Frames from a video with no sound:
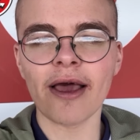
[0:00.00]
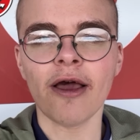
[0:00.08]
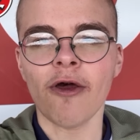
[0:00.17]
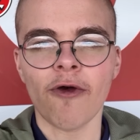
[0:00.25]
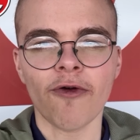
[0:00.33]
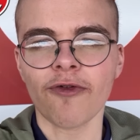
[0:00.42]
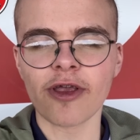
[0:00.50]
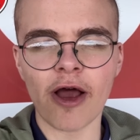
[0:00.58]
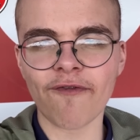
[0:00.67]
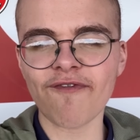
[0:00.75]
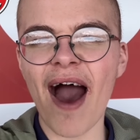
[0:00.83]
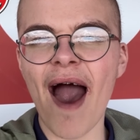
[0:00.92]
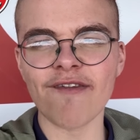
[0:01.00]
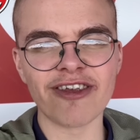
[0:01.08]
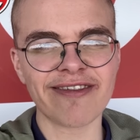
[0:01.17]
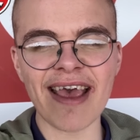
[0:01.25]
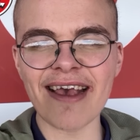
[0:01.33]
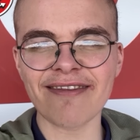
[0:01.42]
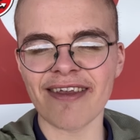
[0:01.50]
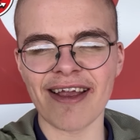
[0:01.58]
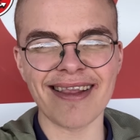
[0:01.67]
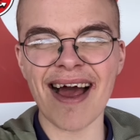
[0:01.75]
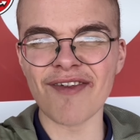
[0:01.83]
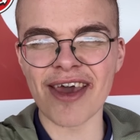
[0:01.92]
you know, 5 or 6 in
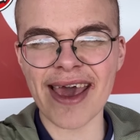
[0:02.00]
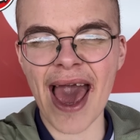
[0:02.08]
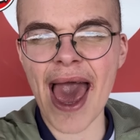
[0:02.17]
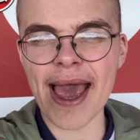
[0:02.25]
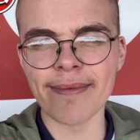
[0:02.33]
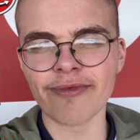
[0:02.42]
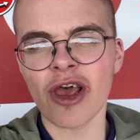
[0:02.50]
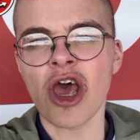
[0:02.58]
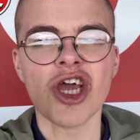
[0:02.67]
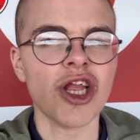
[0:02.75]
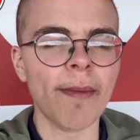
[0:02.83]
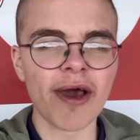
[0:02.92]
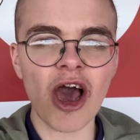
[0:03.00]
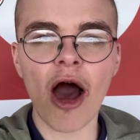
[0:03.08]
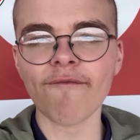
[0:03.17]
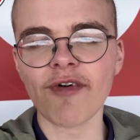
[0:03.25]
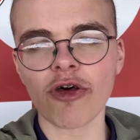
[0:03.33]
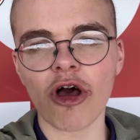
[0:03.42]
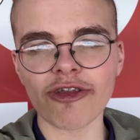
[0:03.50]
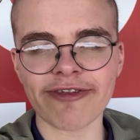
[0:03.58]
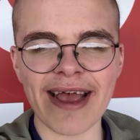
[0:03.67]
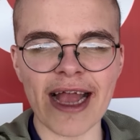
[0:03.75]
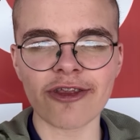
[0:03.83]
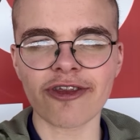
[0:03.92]
11 games. Then Macombo got
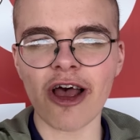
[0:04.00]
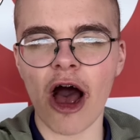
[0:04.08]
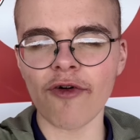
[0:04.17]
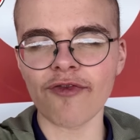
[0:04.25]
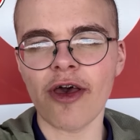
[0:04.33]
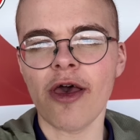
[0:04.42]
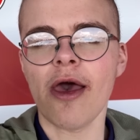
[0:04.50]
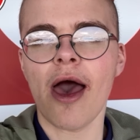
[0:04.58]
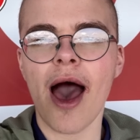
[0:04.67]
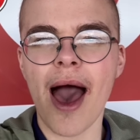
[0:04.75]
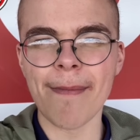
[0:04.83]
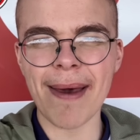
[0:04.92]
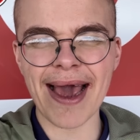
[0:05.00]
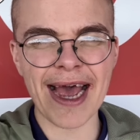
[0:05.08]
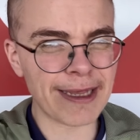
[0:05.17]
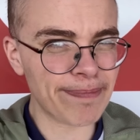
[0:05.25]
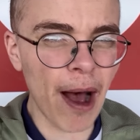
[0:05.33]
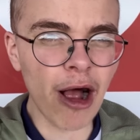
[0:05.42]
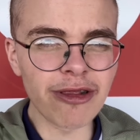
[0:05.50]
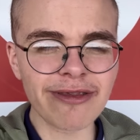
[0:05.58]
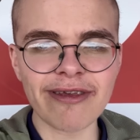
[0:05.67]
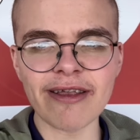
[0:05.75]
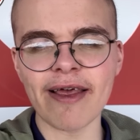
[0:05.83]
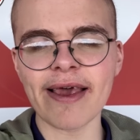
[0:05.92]
sent off against
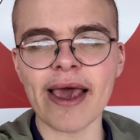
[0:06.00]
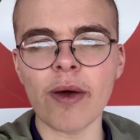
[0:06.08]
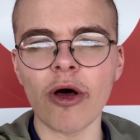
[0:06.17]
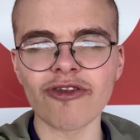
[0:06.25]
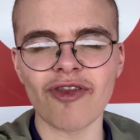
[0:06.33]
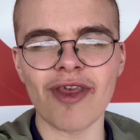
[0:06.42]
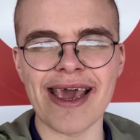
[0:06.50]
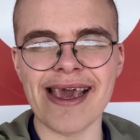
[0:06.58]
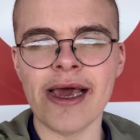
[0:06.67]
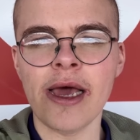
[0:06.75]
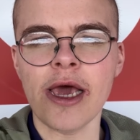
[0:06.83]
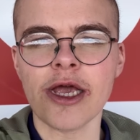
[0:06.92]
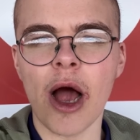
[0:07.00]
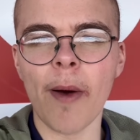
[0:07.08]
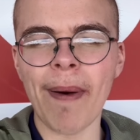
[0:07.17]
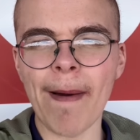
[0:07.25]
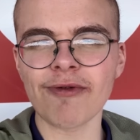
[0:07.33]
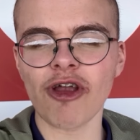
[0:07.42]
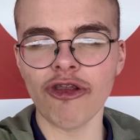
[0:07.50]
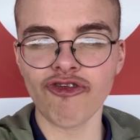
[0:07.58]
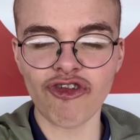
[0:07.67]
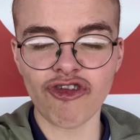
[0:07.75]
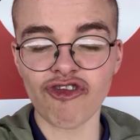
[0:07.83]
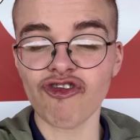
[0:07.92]
Bolton, I think it was in the, you know, Pat
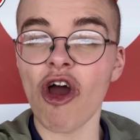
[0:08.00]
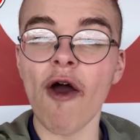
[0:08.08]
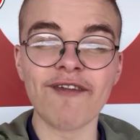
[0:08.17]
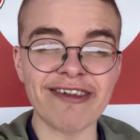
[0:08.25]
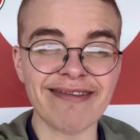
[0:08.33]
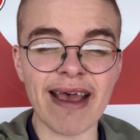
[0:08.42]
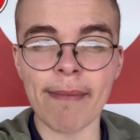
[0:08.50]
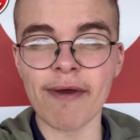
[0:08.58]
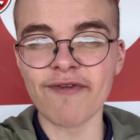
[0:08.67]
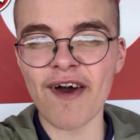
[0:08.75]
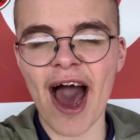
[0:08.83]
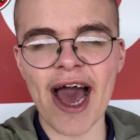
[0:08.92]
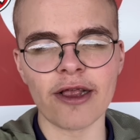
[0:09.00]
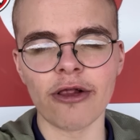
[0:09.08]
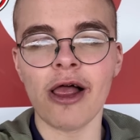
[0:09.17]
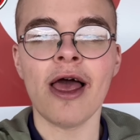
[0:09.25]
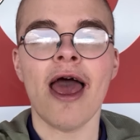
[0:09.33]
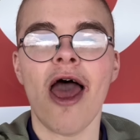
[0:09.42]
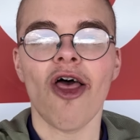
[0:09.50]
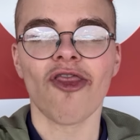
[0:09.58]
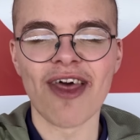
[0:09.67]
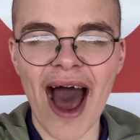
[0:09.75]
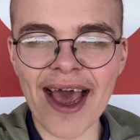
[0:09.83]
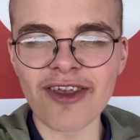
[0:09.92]
John Trophy semi final.
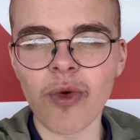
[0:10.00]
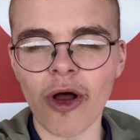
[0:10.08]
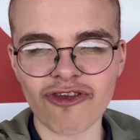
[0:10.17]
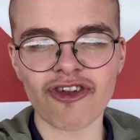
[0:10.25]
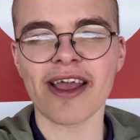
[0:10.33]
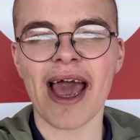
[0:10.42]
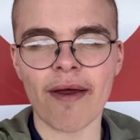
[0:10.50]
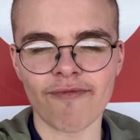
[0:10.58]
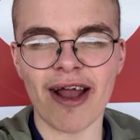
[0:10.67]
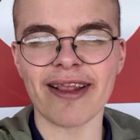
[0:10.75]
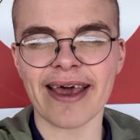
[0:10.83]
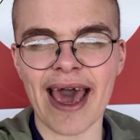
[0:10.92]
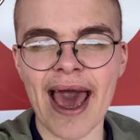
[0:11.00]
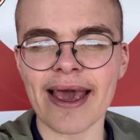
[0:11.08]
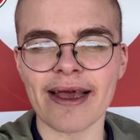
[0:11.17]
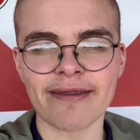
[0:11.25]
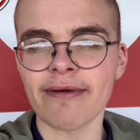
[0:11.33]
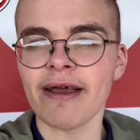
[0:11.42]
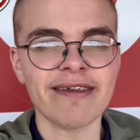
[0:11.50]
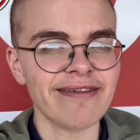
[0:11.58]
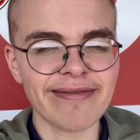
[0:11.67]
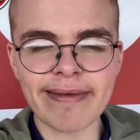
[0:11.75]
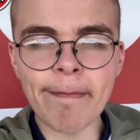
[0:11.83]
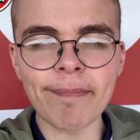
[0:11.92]
That is what's going to get them relegated.
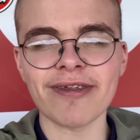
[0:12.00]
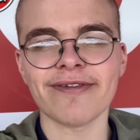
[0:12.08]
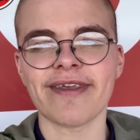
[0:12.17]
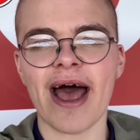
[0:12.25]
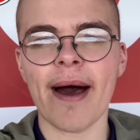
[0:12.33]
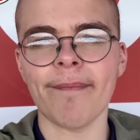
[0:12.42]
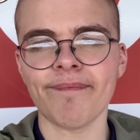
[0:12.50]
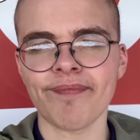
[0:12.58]
Simple as that.